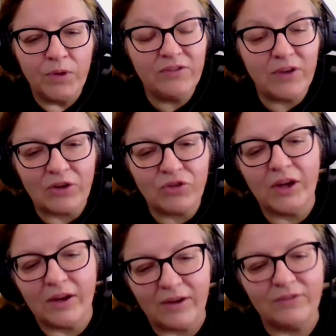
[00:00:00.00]
He's a
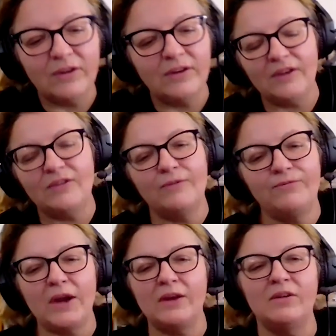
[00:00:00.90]

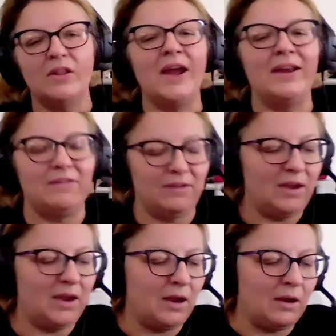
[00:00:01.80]
freaking delight,
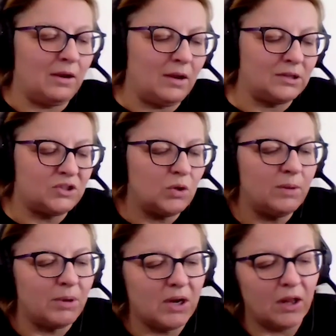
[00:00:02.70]
and it's
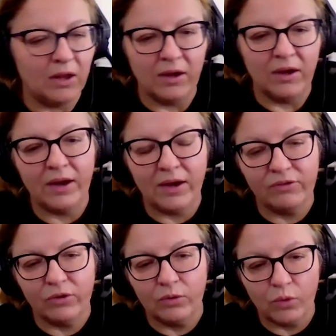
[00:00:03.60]
Sully McCullough, and
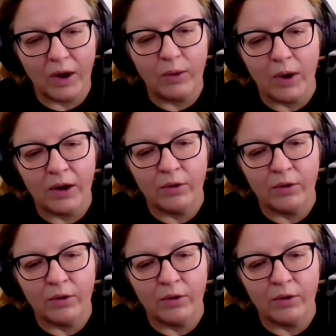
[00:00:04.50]
he's a great writer.